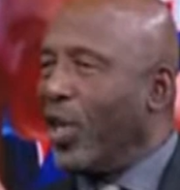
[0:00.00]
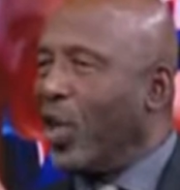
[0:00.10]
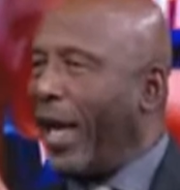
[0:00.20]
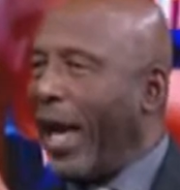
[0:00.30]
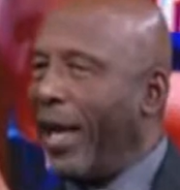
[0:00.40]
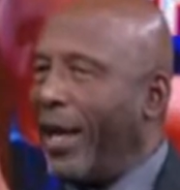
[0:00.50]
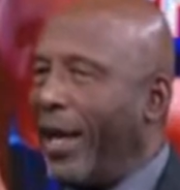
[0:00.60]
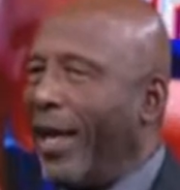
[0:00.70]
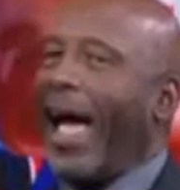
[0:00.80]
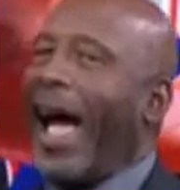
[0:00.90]
we knew that.
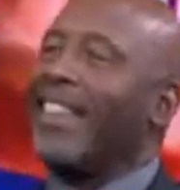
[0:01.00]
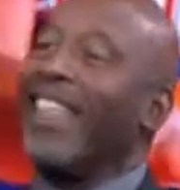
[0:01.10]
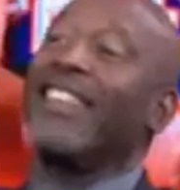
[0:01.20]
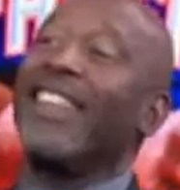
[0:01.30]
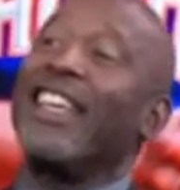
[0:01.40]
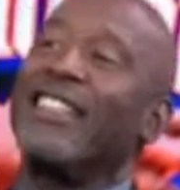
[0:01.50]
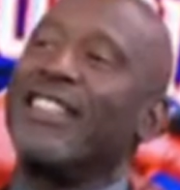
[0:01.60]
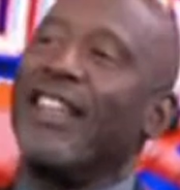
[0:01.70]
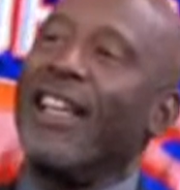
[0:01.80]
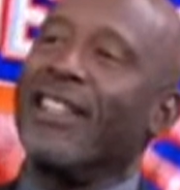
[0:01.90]
I think they
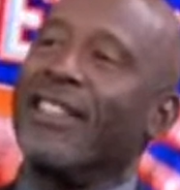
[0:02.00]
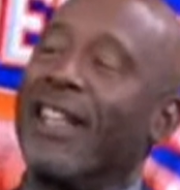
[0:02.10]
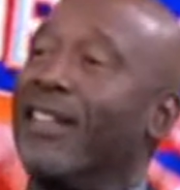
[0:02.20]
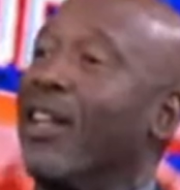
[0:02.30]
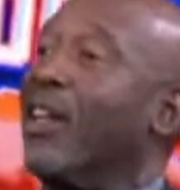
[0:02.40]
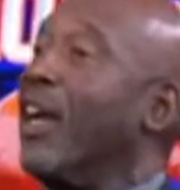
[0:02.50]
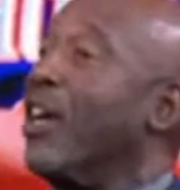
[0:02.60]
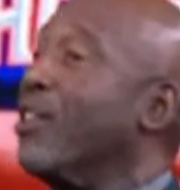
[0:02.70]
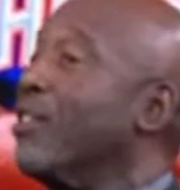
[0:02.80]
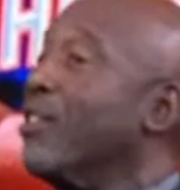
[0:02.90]
sensed that the
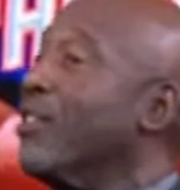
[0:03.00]
Lakers